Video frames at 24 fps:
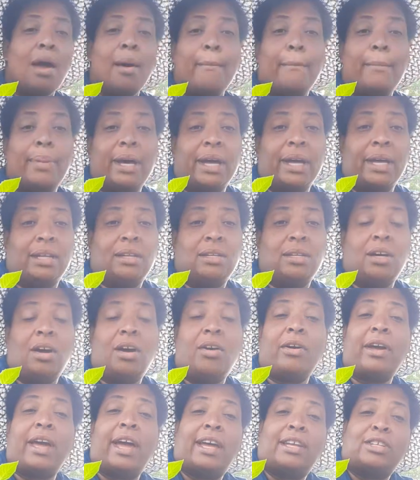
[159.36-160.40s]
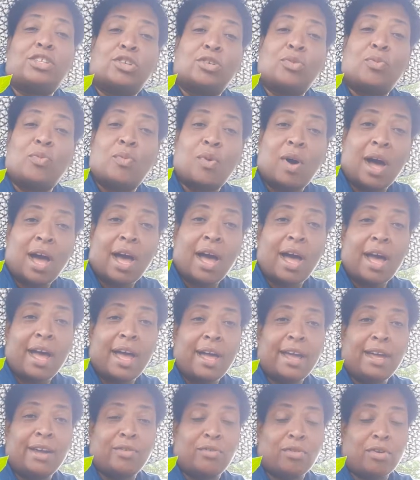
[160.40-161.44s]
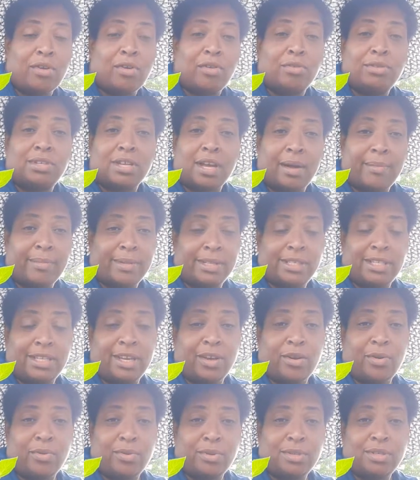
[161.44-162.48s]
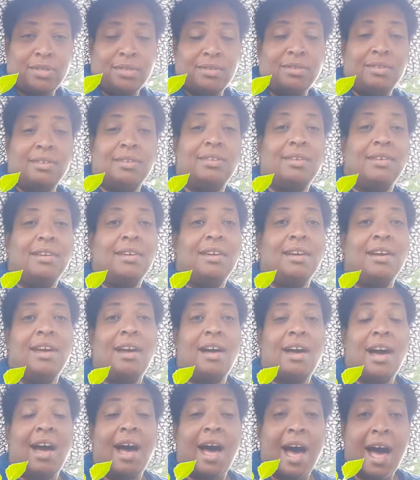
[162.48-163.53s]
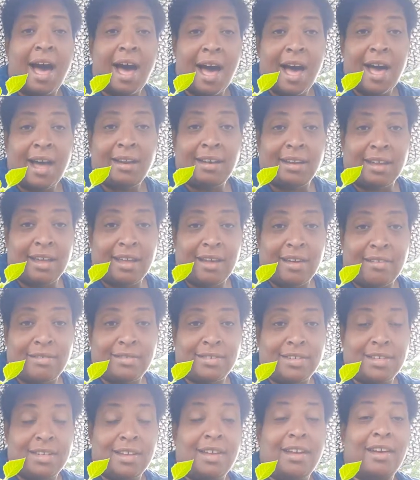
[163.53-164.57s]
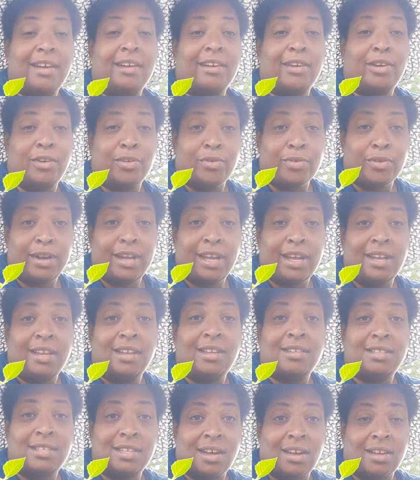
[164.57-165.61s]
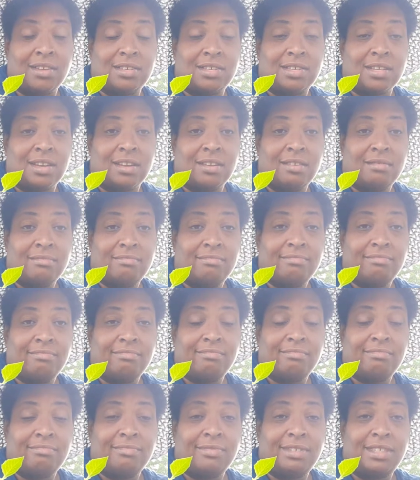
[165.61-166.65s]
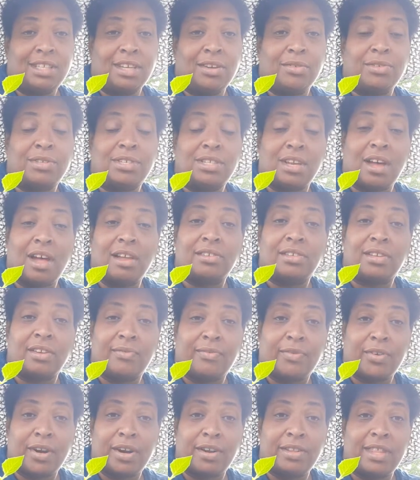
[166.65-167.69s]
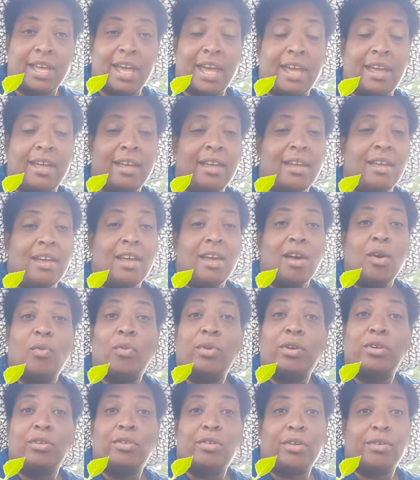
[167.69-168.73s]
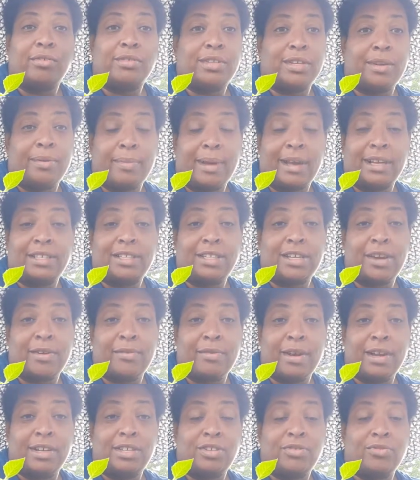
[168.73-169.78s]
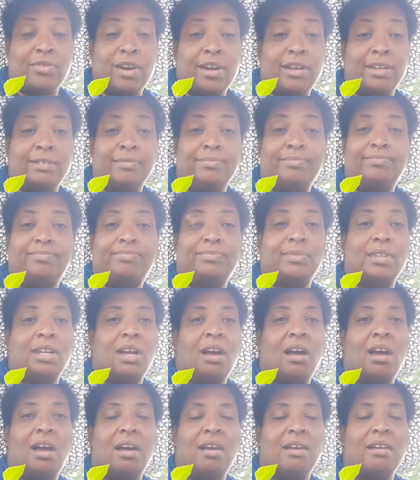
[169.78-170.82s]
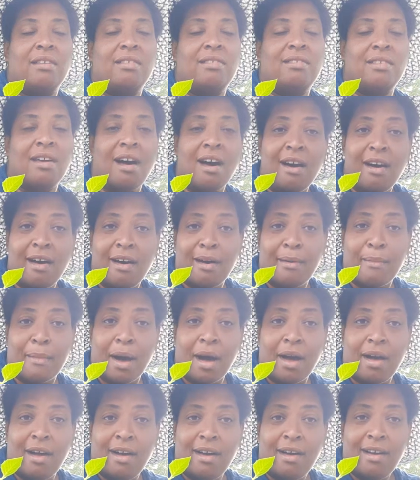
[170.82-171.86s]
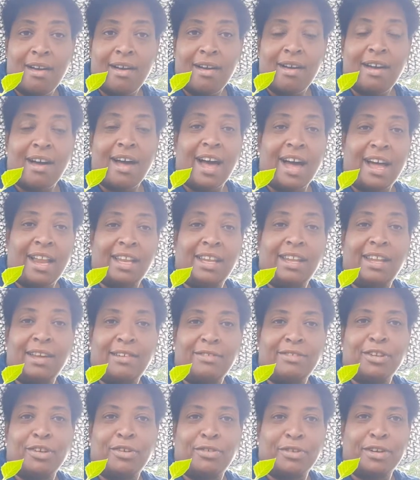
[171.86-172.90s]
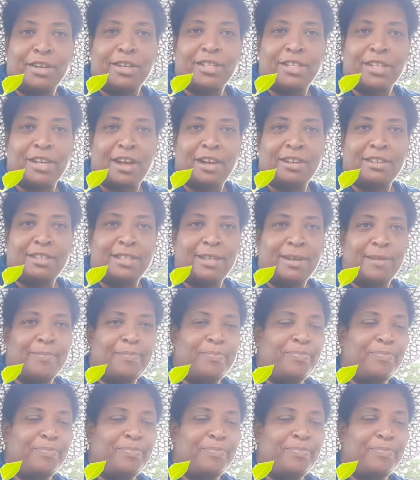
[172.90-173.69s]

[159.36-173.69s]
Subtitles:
But okay, so why grow tomatillos? I love green salsa. So salsa verde, when you go to a Mexican restaurant, yum. I love the green sauce.